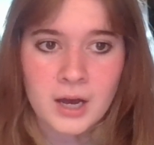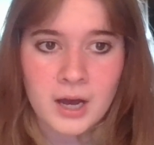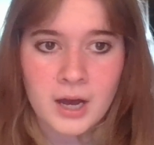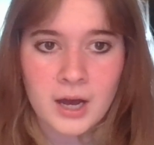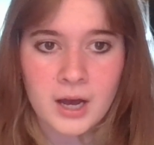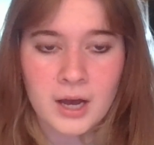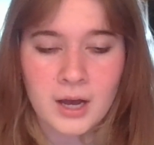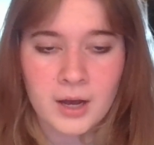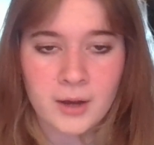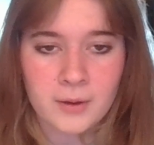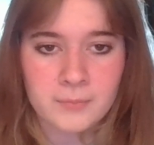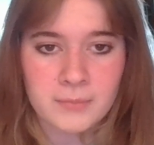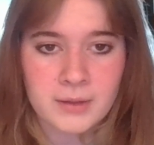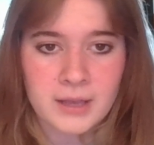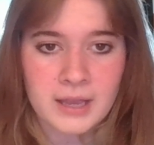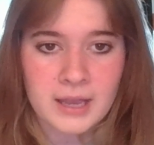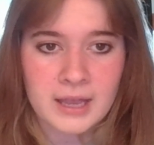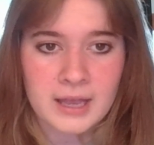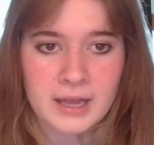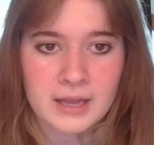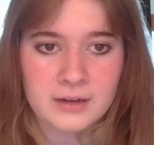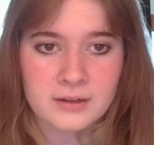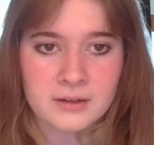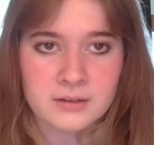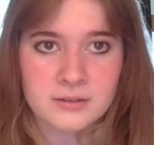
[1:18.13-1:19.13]

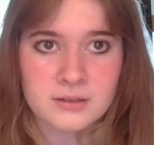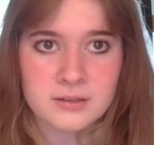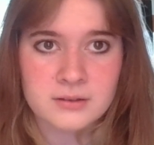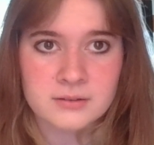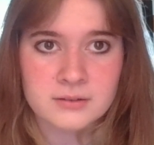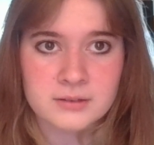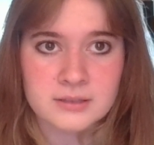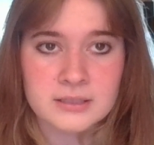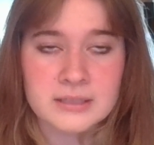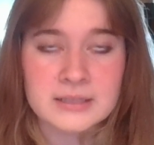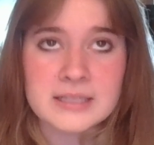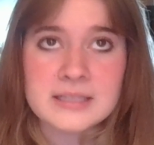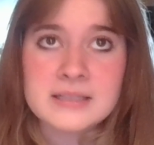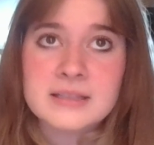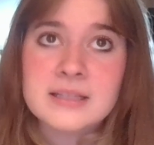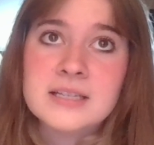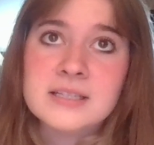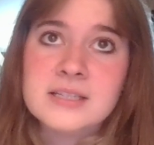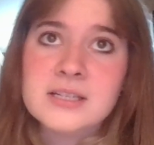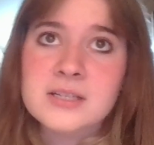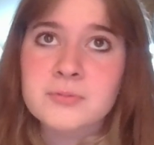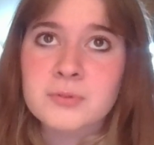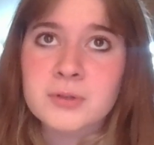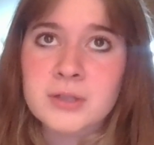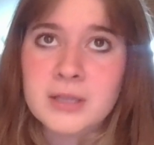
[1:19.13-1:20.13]
And
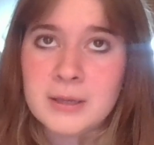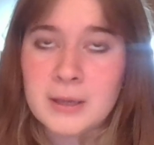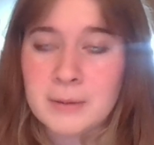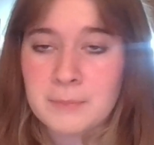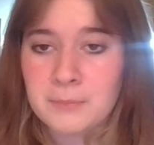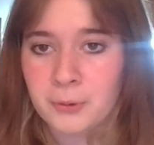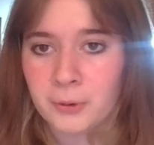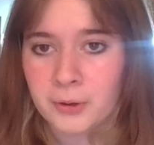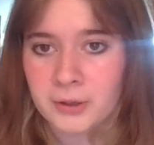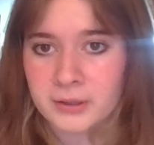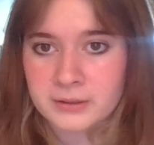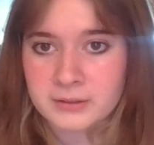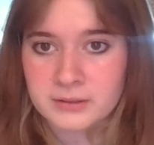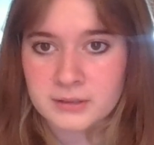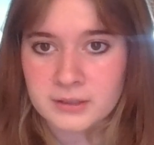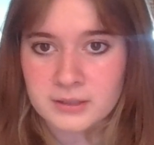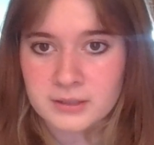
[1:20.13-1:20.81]
this is really important